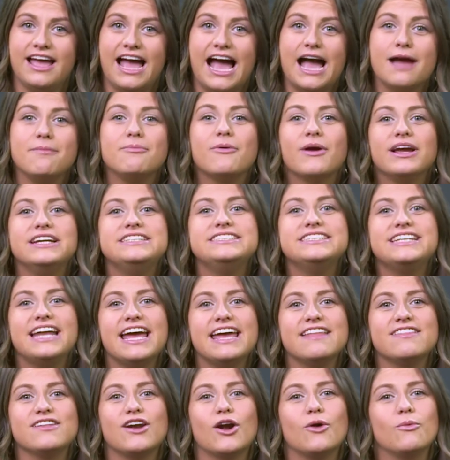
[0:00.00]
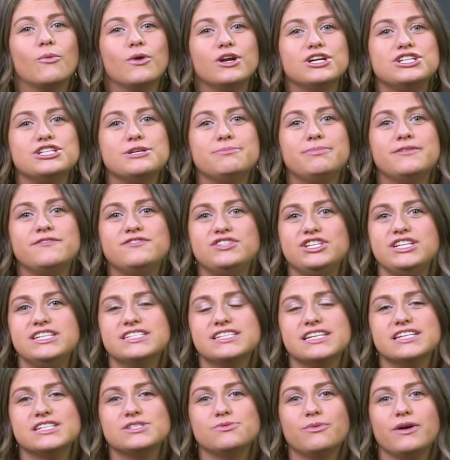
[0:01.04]
I pray today that our worship of
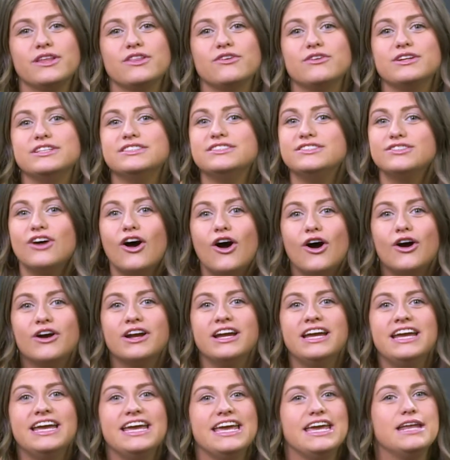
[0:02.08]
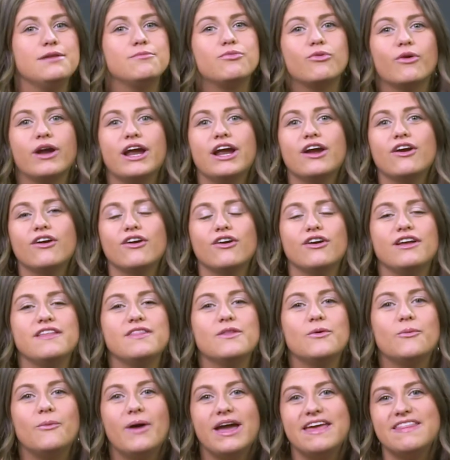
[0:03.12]
Jesus, whether in song, in prayer, or in
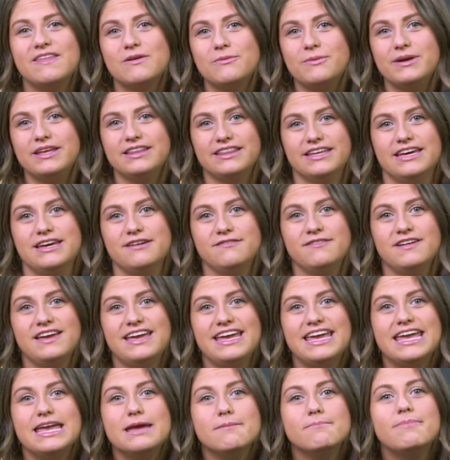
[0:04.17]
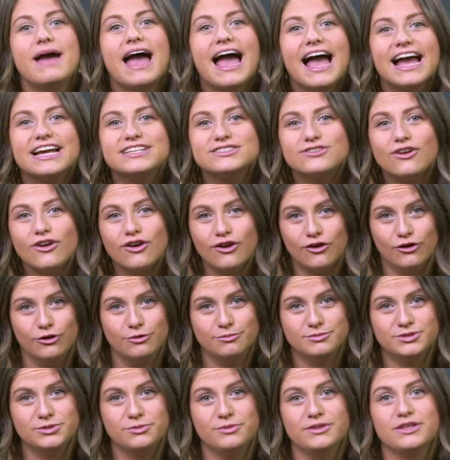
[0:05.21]
the way that we live, impacts our
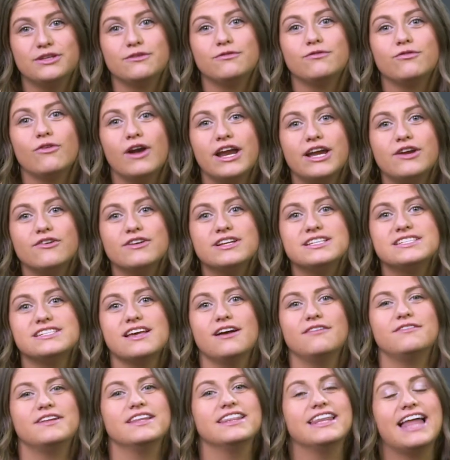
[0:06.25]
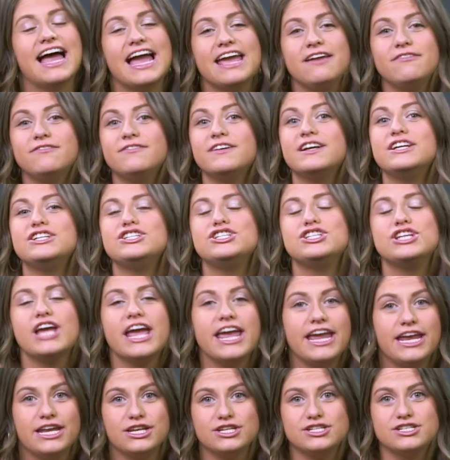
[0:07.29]
homes with the fragrance of a life
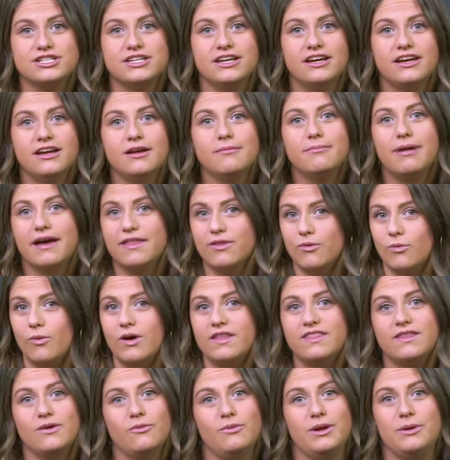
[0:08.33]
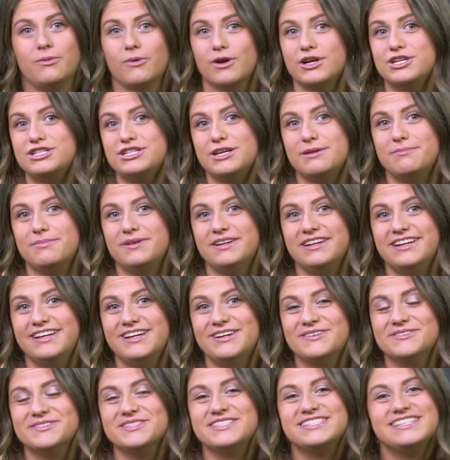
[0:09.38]
changed by the one that we worship.
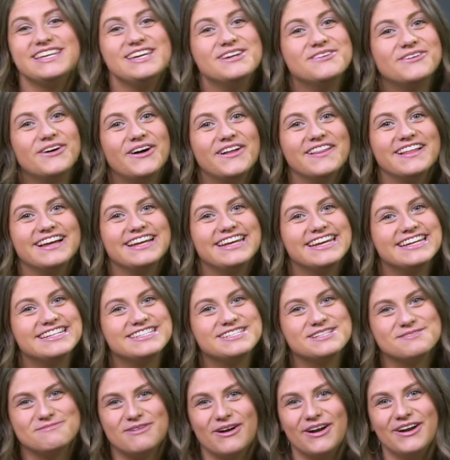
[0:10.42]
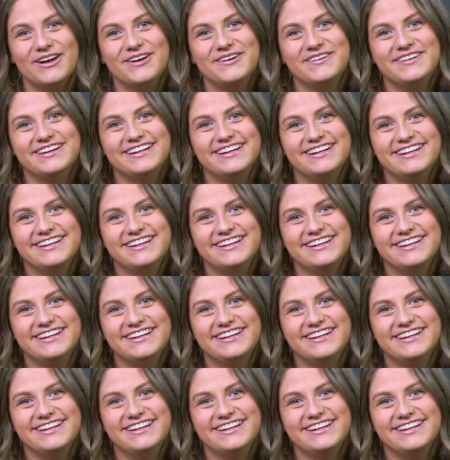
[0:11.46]
We'll see you all again tomorrow.